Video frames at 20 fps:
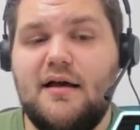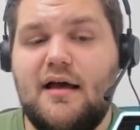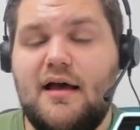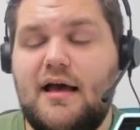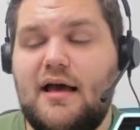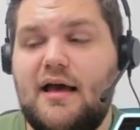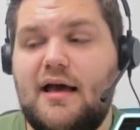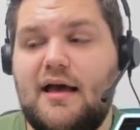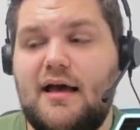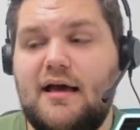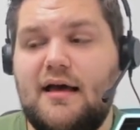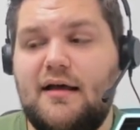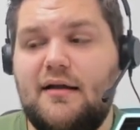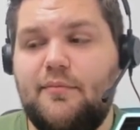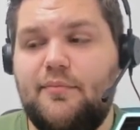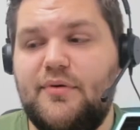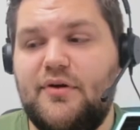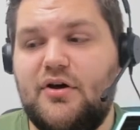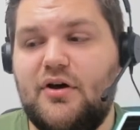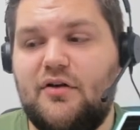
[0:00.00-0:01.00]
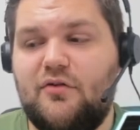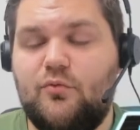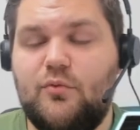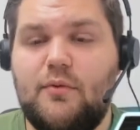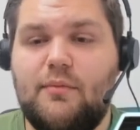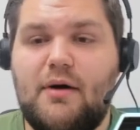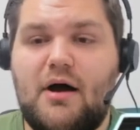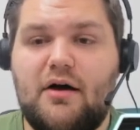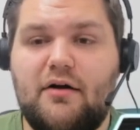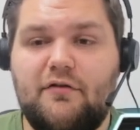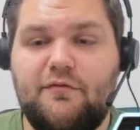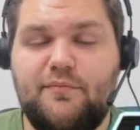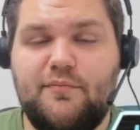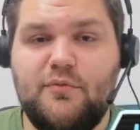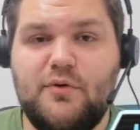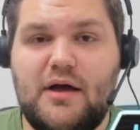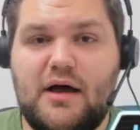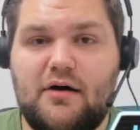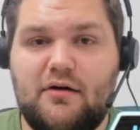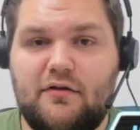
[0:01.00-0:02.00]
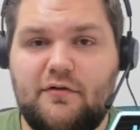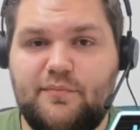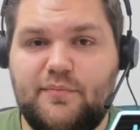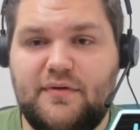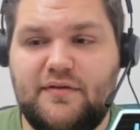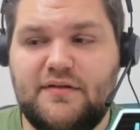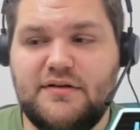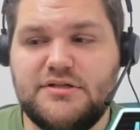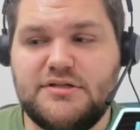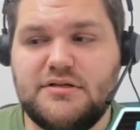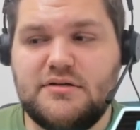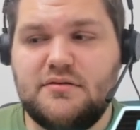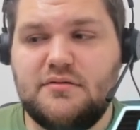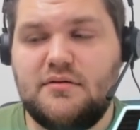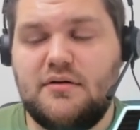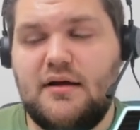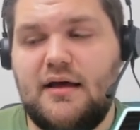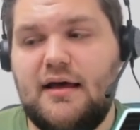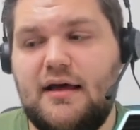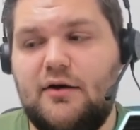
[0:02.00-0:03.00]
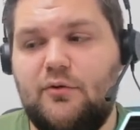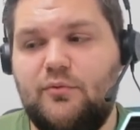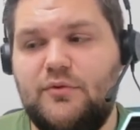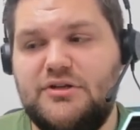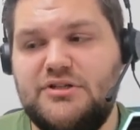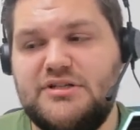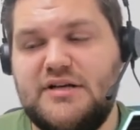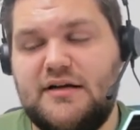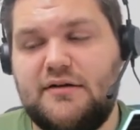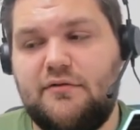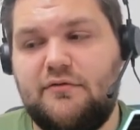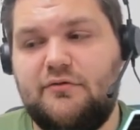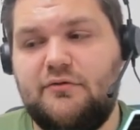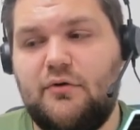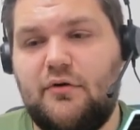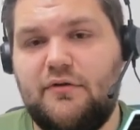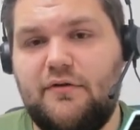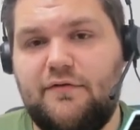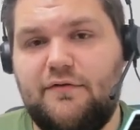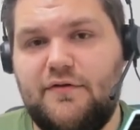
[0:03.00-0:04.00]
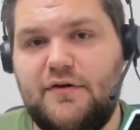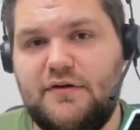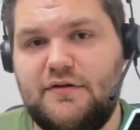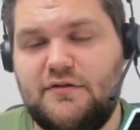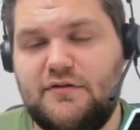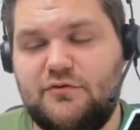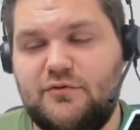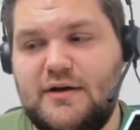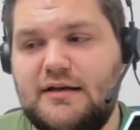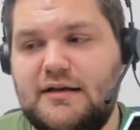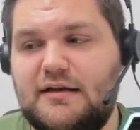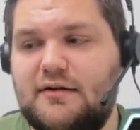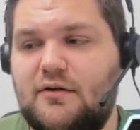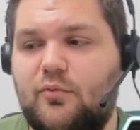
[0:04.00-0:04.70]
and because we are out of position and we checked through on the first street,